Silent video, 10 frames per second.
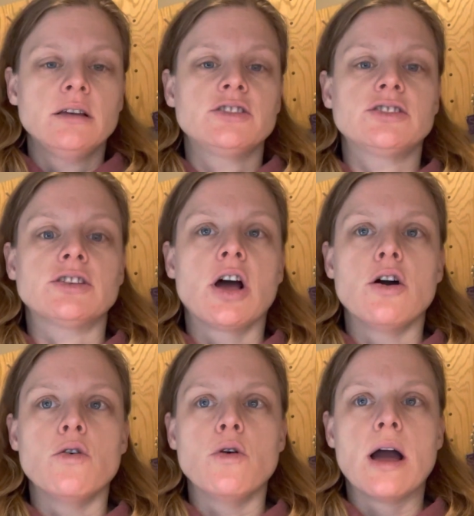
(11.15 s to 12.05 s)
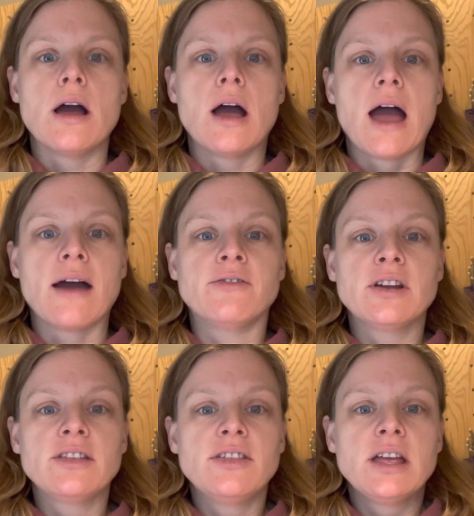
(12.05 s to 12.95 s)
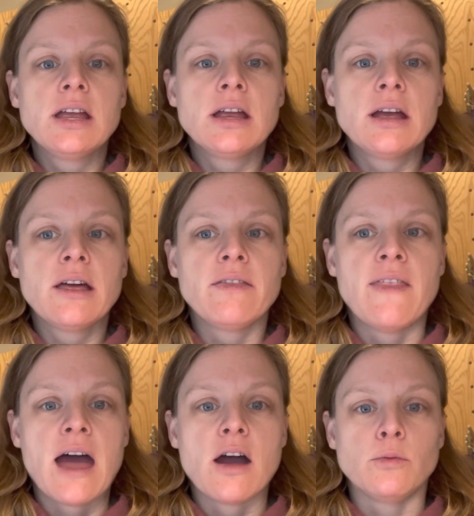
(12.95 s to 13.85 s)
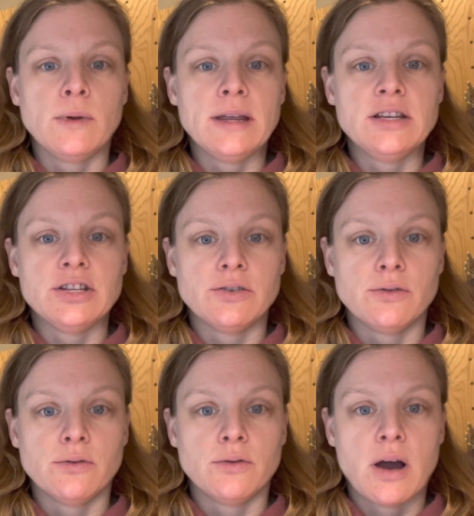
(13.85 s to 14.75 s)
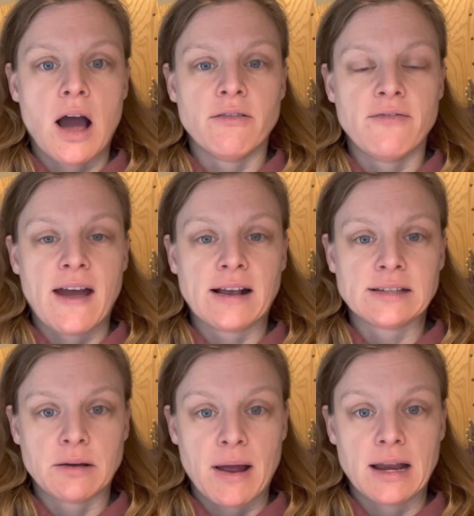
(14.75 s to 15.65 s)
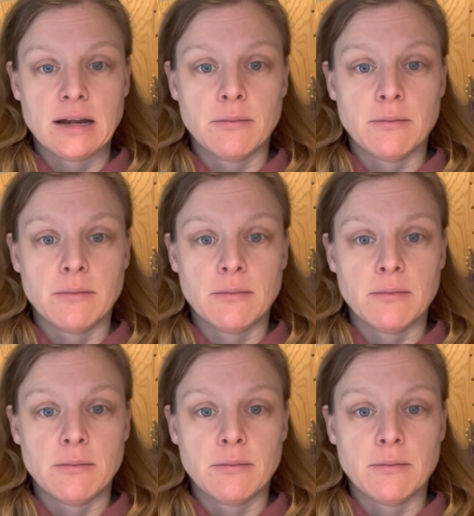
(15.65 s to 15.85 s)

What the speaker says: So, everything that we do affects our mind,